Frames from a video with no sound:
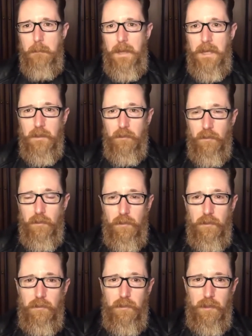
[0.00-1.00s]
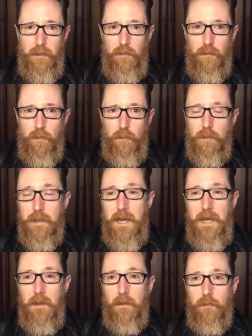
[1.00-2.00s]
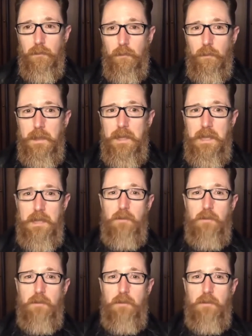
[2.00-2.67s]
and it turns into chaos when their